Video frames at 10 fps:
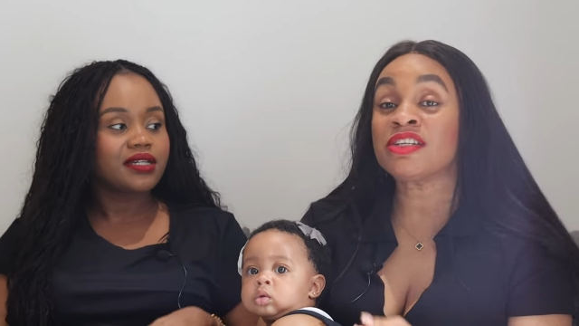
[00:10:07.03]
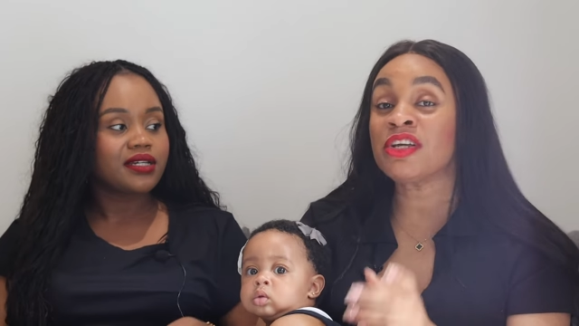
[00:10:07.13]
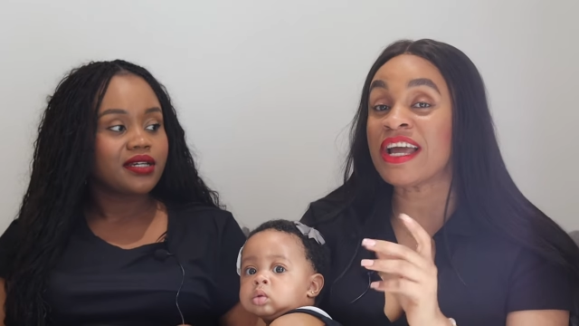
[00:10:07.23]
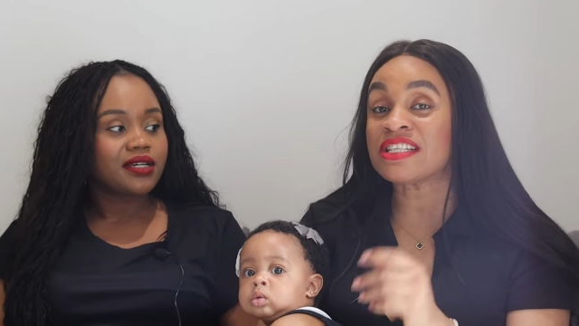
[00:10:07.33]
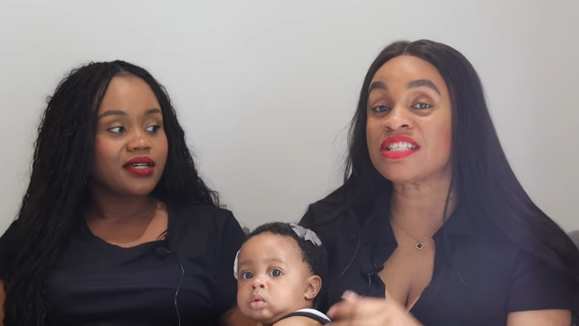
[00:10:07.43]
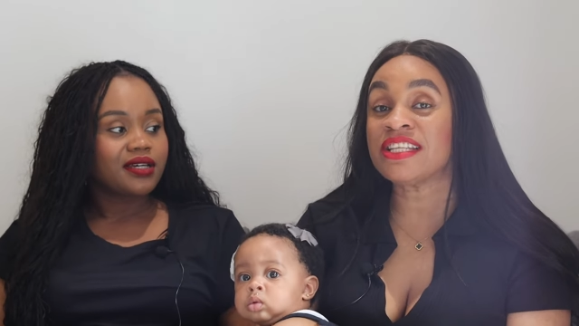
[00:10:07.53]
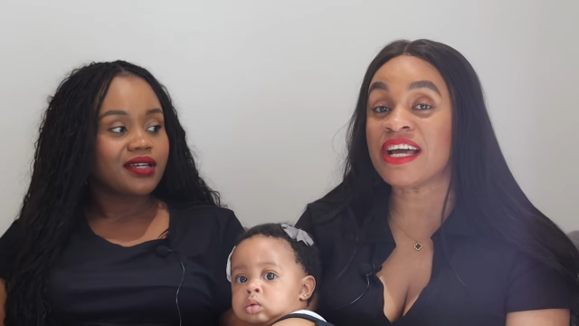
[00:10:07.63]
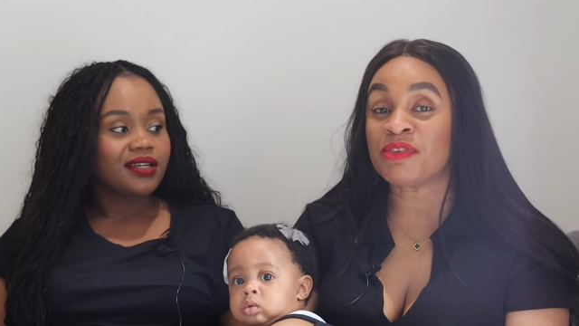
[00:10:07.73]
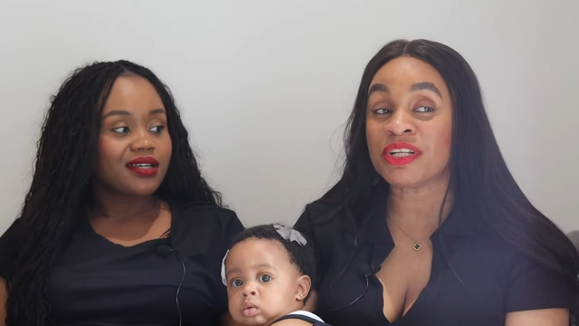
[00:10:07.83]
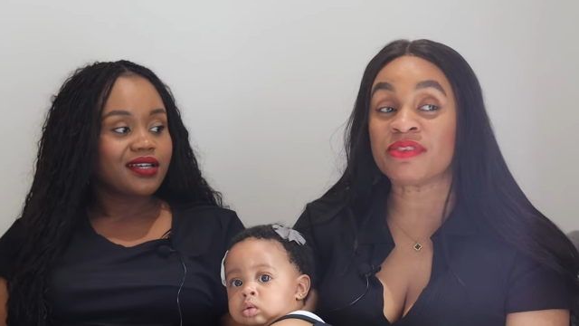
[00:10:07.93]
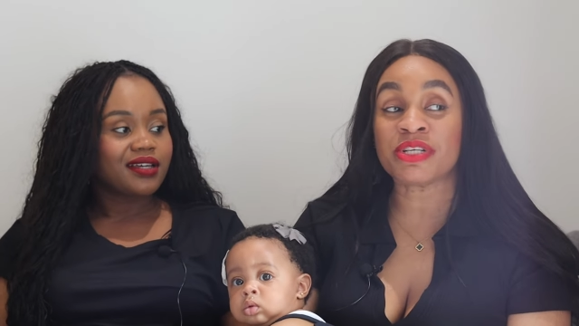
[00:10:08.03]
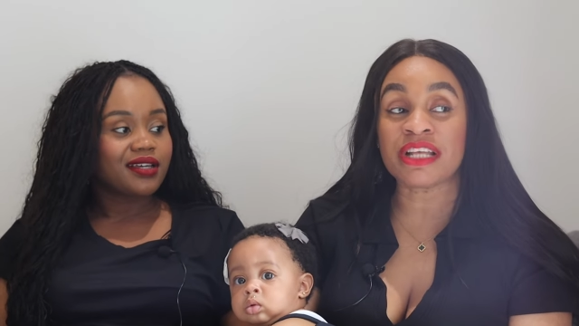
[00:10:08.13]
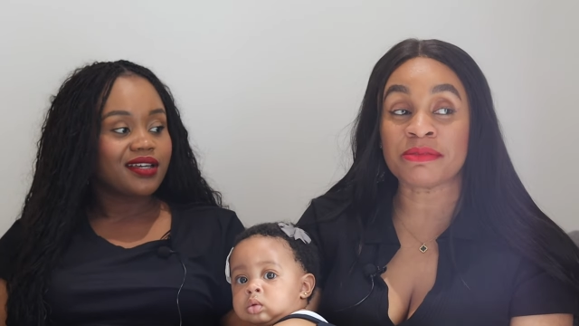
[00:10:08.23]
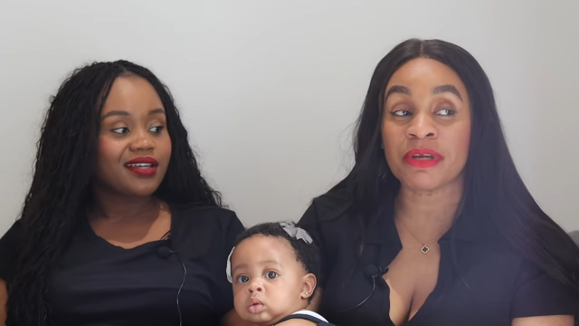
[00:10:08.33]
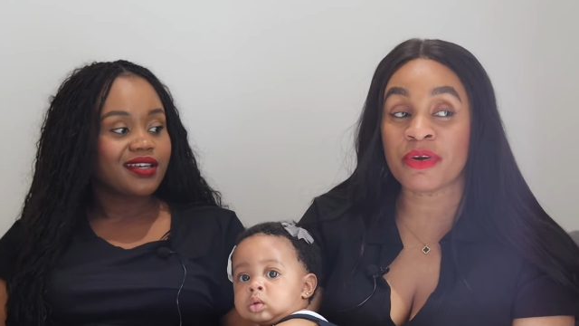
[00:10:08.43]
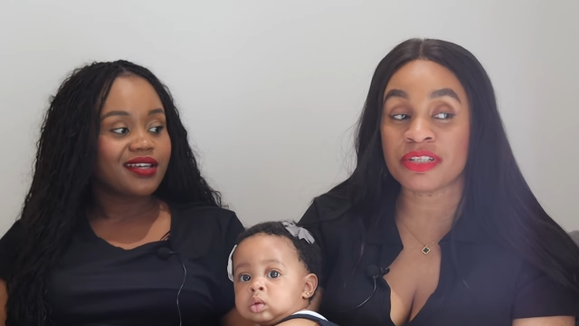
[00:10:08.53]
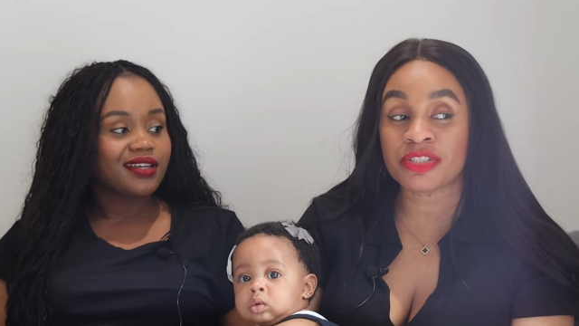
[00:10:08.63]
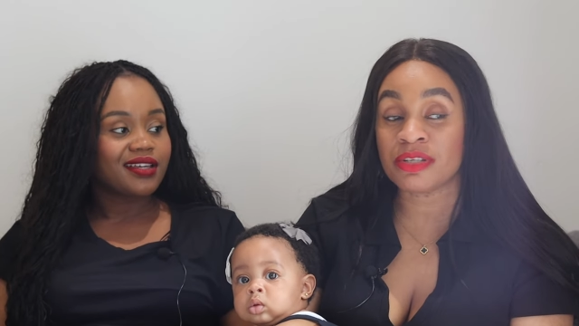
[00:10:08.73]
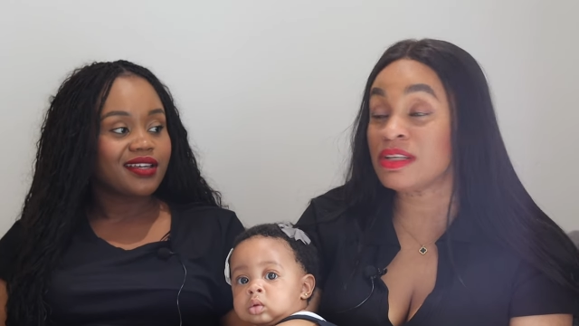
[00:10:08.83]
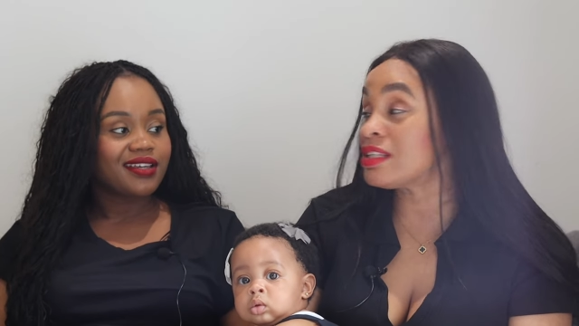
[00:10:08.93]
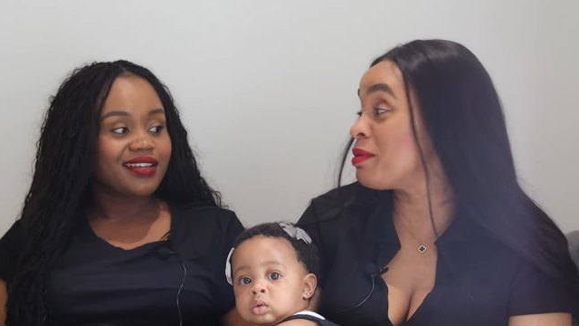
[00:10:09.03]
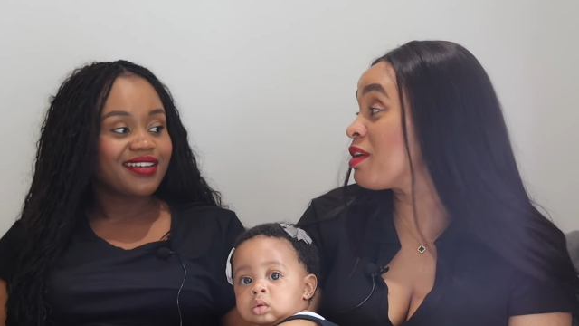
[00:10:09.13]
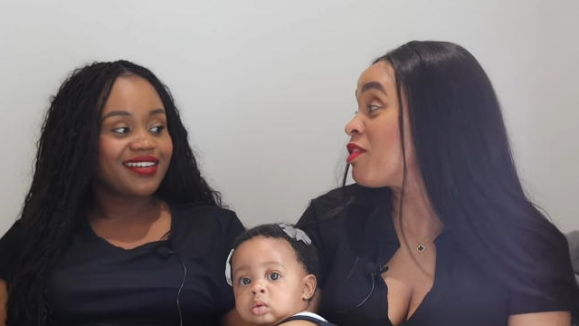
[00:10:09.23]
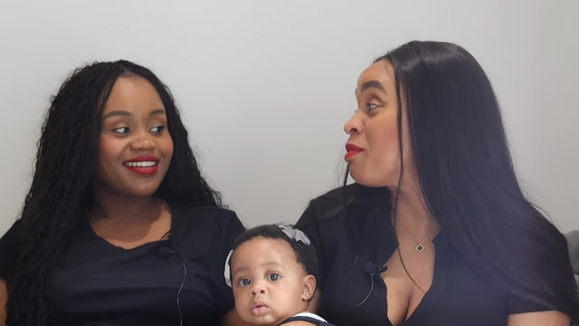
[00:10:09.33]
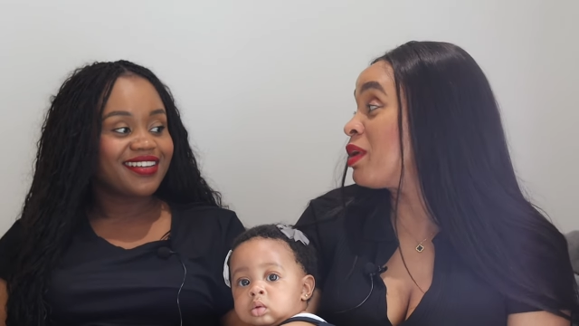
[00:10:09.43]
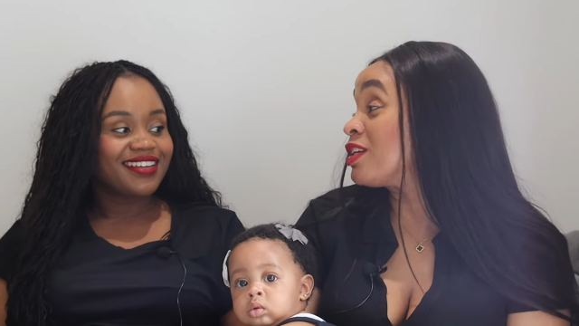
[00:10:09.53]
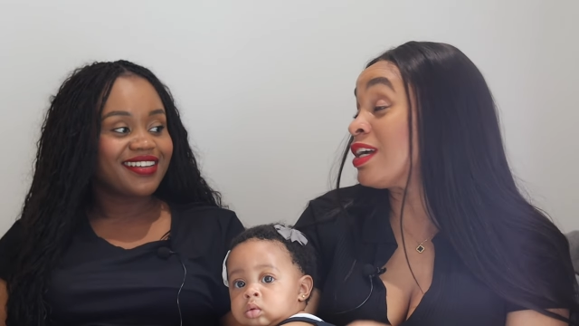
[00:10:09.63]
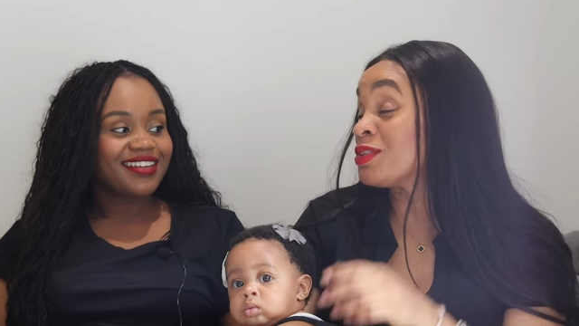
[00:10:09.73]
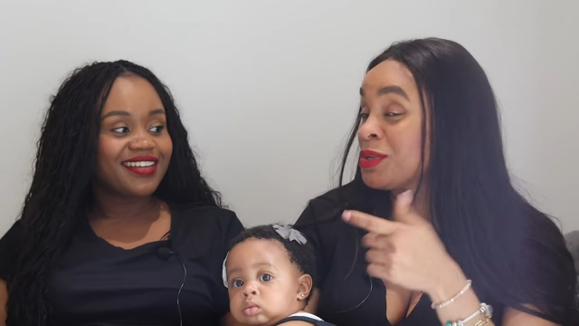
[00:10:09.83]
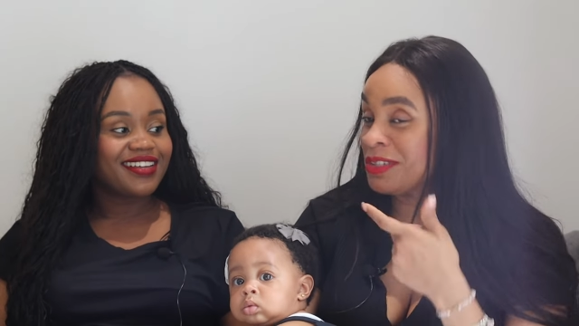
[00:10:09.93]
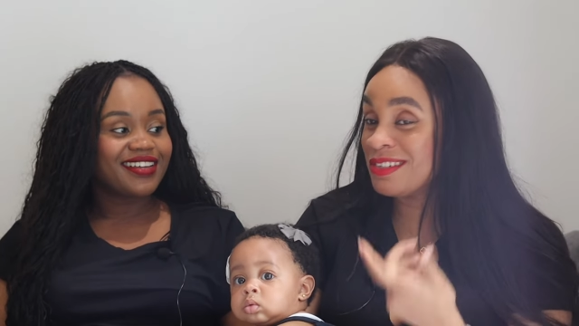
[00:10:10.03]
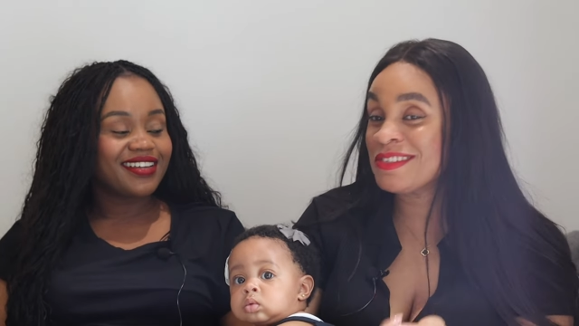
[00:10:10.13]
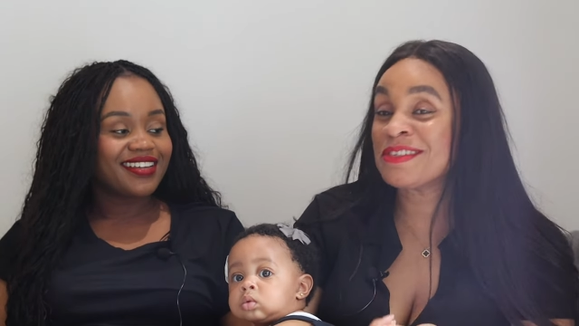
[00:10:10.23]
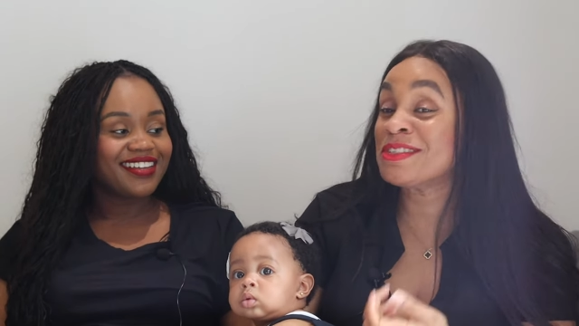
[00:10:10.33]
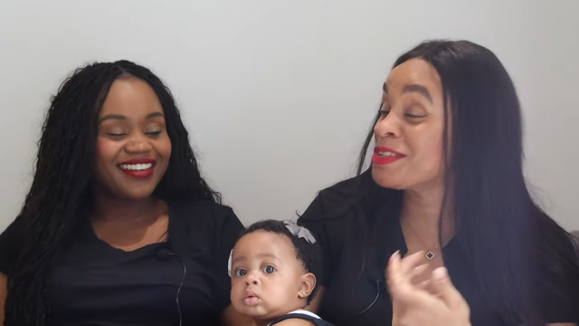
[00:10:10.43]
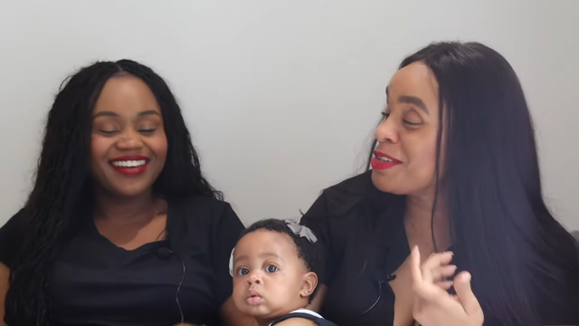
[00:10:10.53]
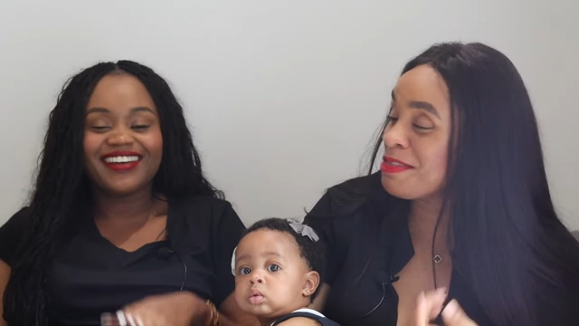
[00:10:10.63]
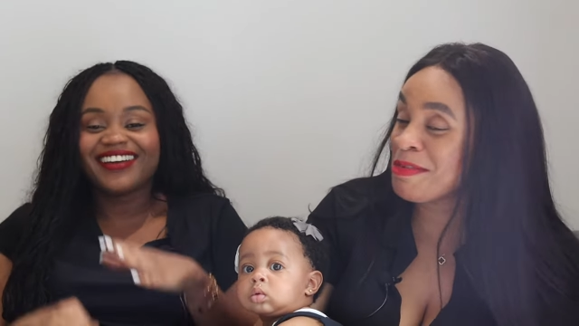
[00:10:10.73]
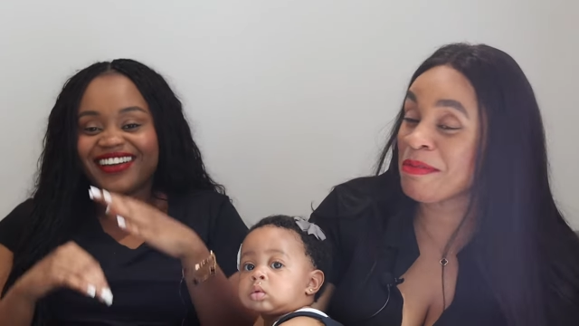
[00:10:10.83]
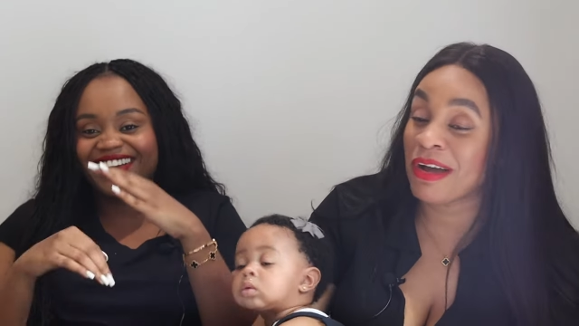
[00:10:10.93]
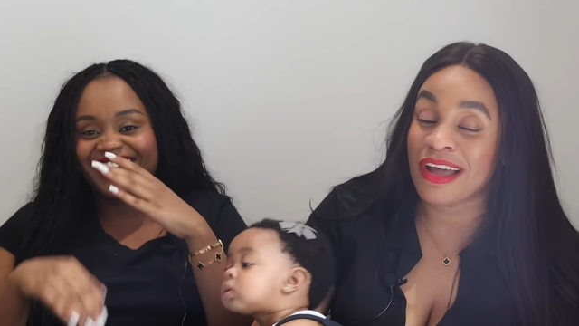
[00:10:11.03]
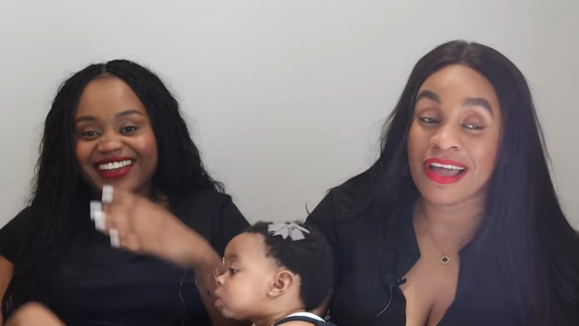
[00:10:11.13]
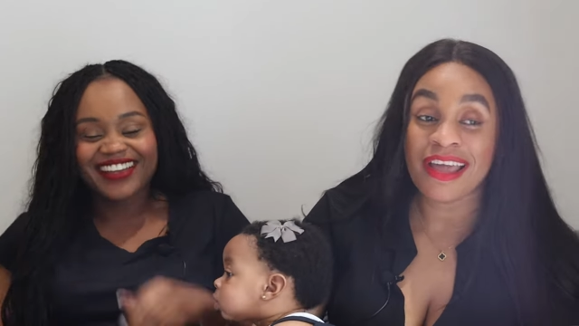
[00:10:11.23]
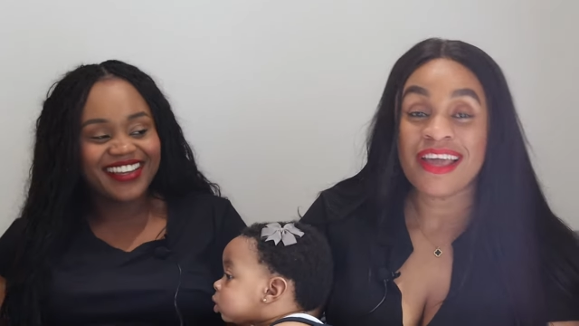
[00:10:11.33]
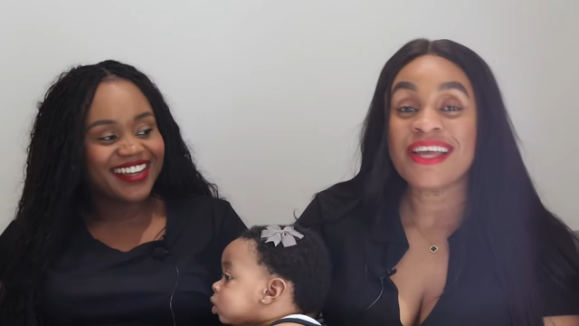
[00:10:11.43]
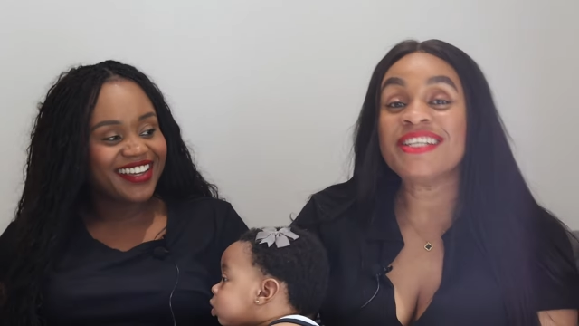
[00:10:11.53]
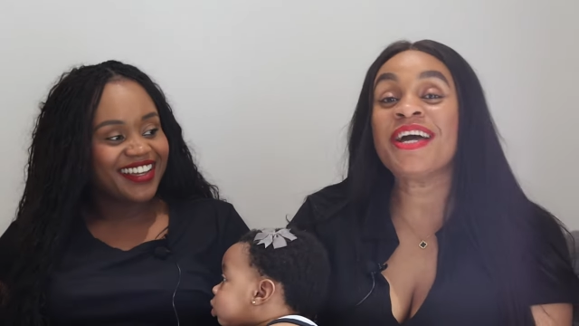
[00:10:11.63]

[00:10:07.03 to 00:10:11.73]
Speaker 1: me, you guys sit there once ask me a question. That's how you came for your brother. I told you you couldn't remember. He